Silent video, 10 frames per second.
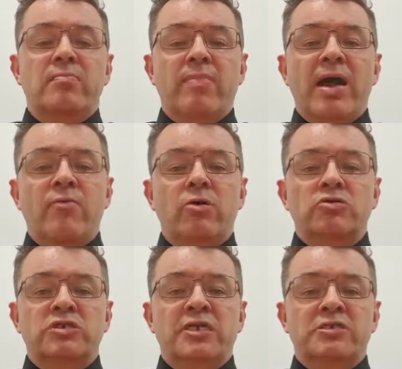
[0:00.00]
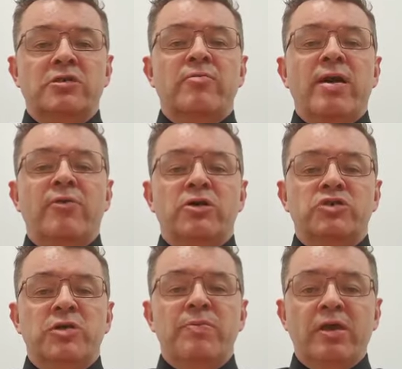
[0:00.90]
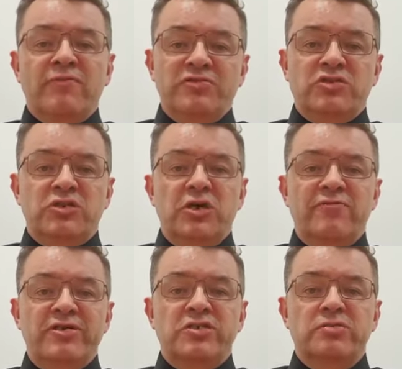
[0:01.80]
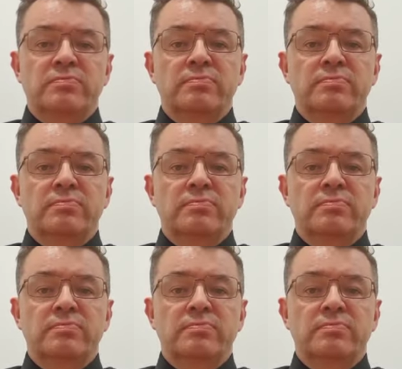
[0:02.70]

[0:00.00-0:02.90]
my role centred around our shipping office service.